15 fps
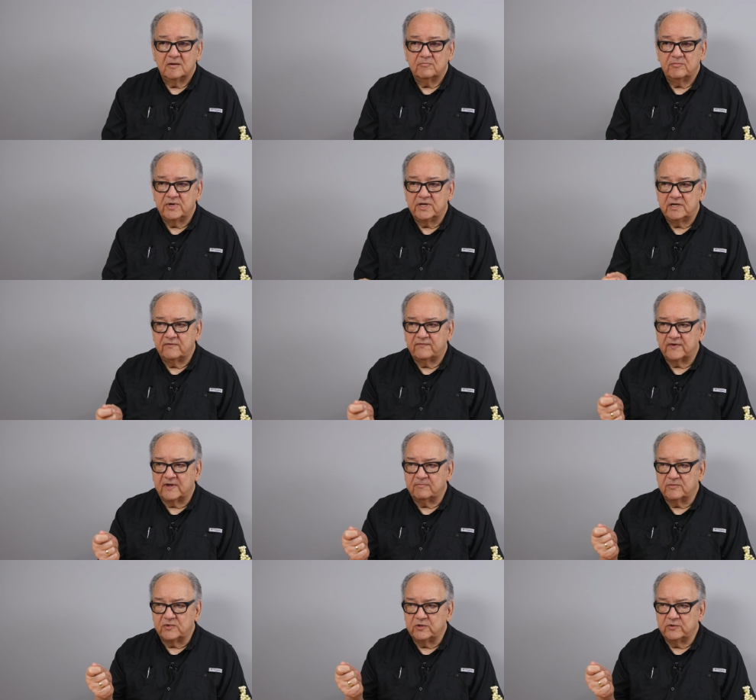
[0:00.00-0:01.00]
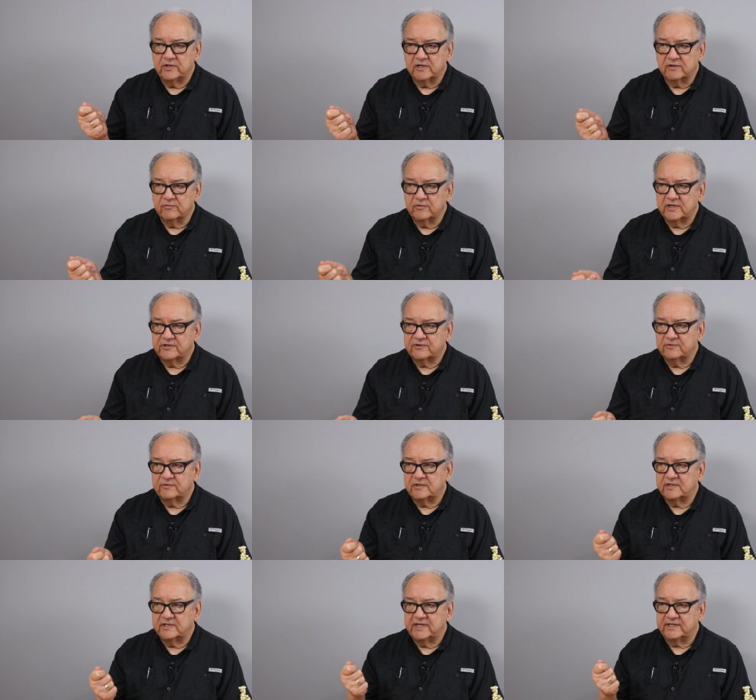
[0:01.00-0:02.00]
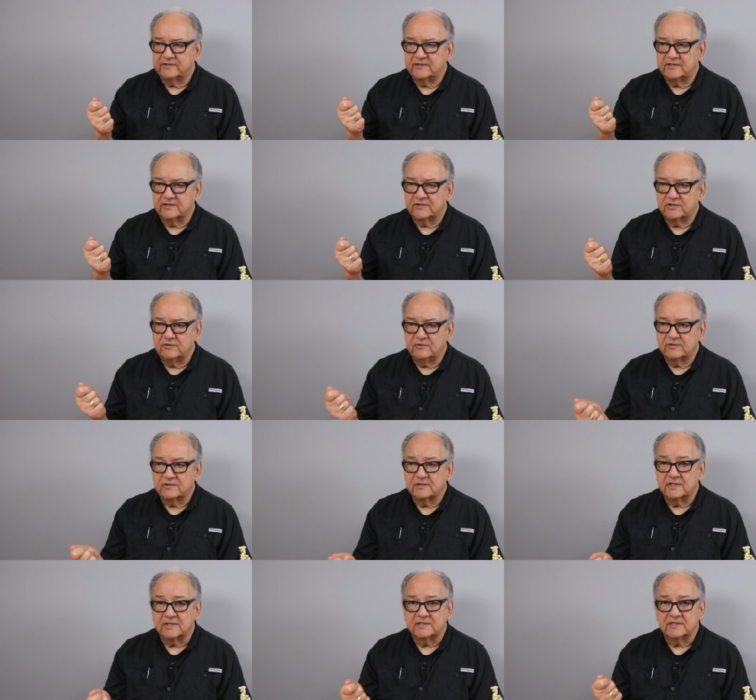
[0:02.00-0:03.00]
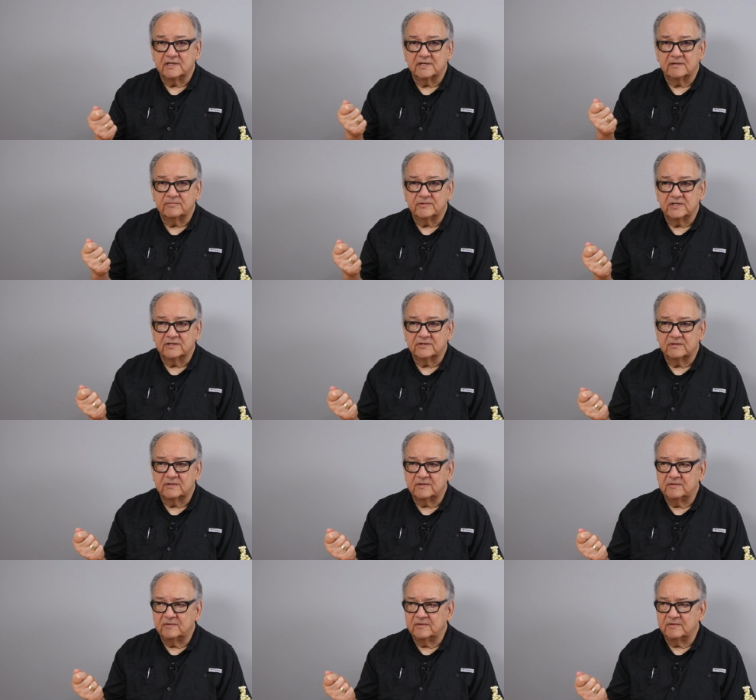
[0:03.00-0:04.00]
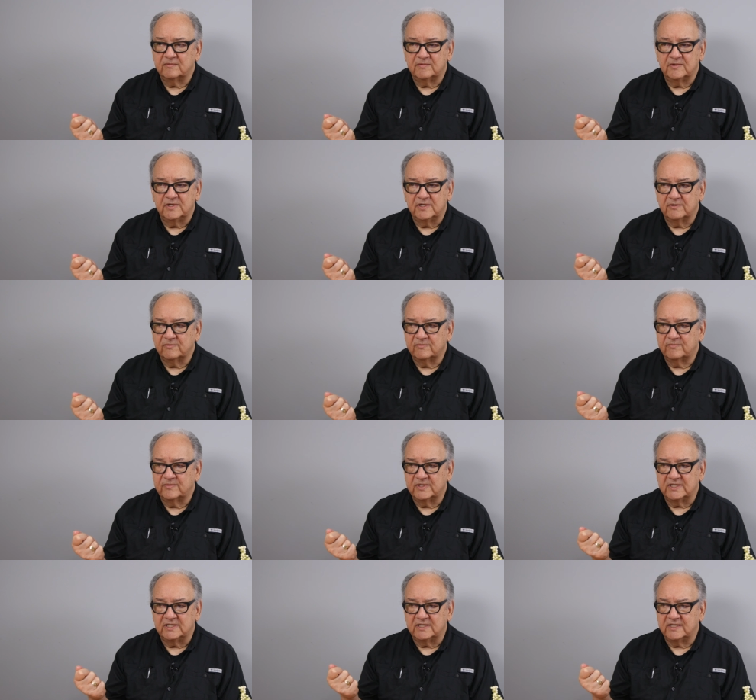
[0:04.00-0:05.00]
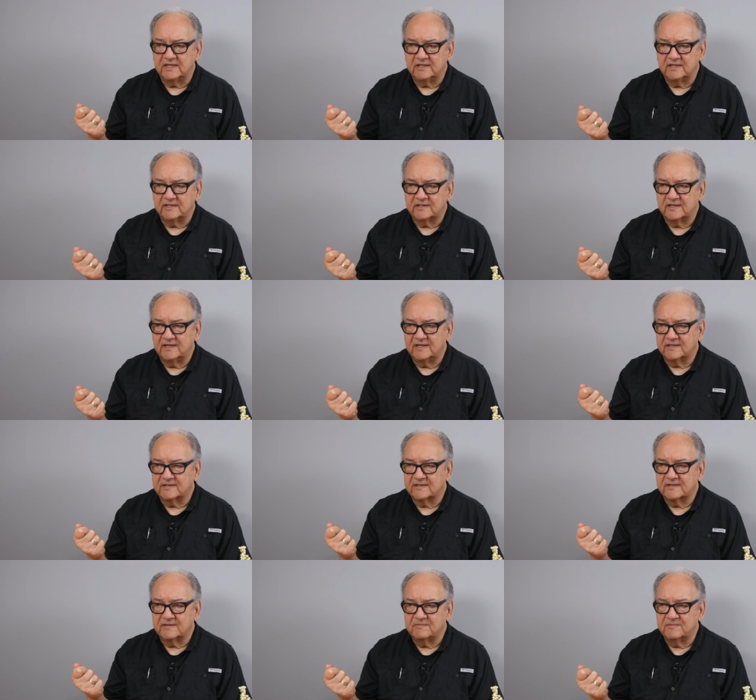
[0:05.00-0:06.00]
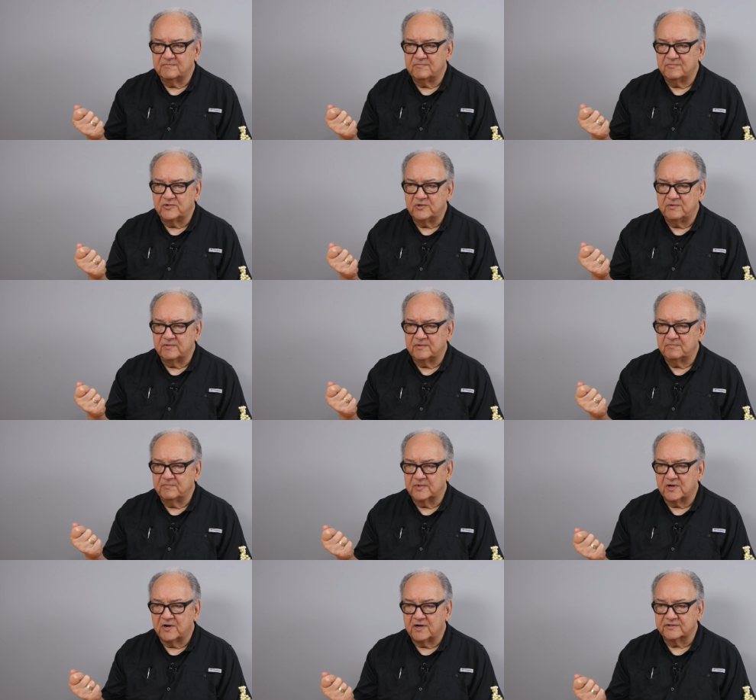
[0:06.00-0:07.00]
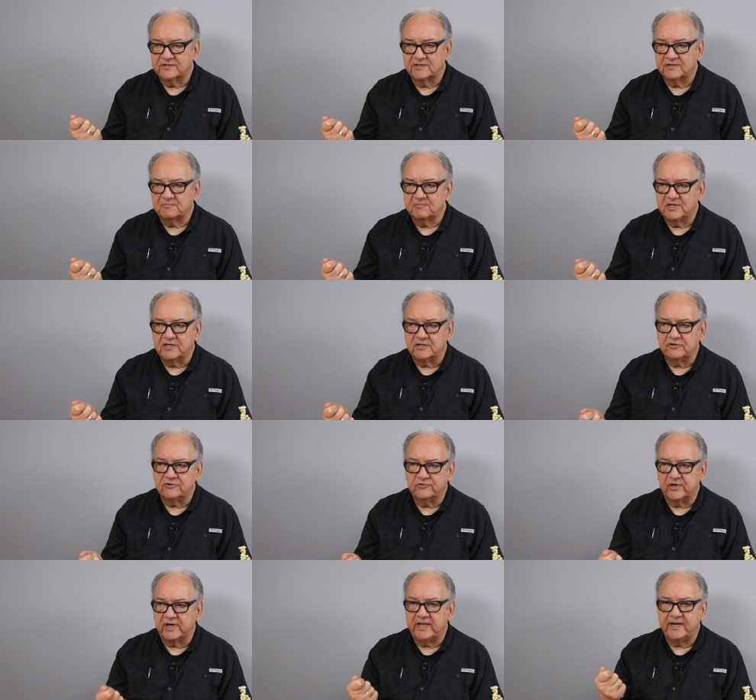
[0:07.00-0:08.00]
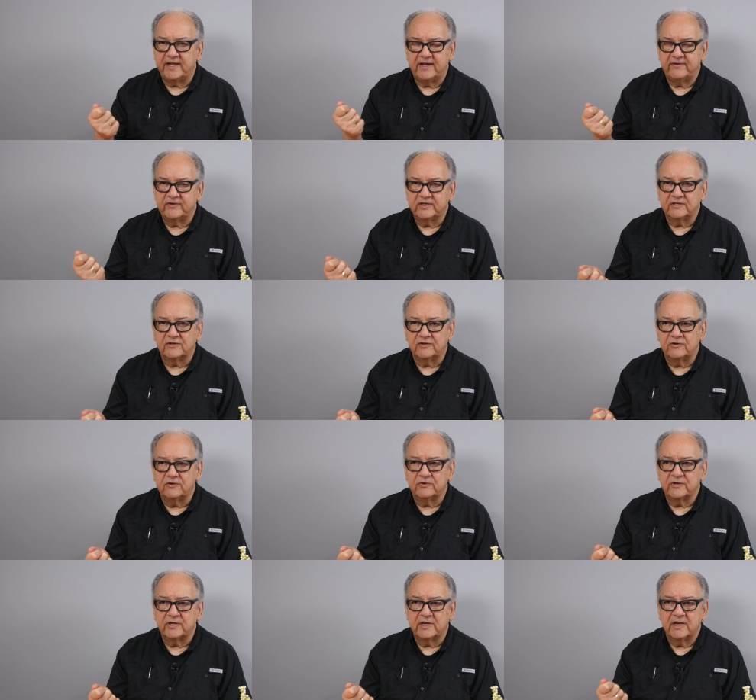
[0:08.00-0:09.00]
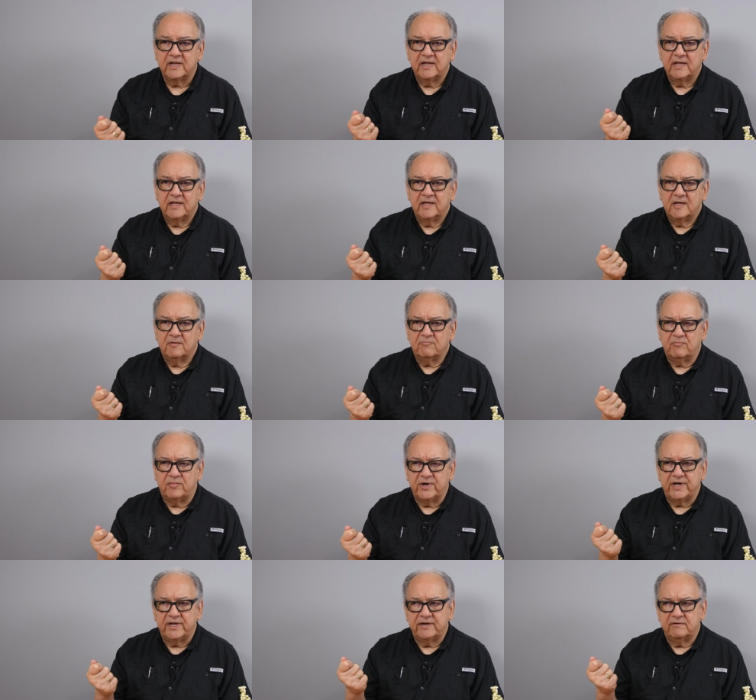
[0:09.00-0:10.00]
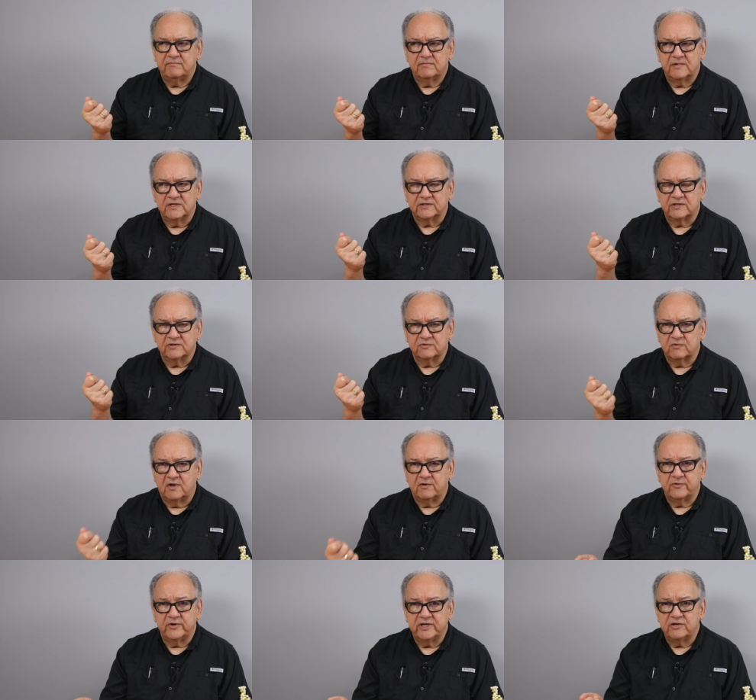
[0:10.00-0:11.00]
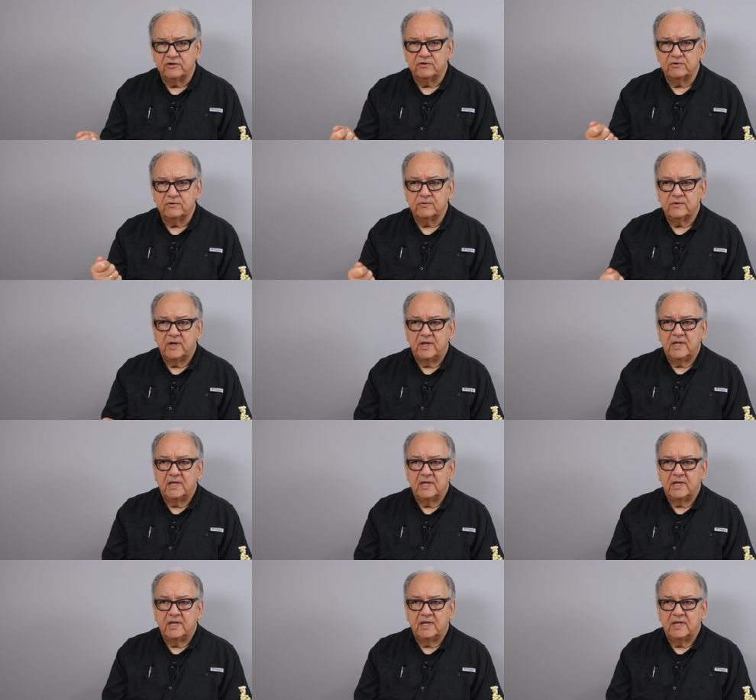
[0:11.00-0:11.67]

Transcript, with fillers: But if I'm doing a ritual that's just useless and I'm just, you know, it, it, it causes me to dread having to do it, but this is what we do,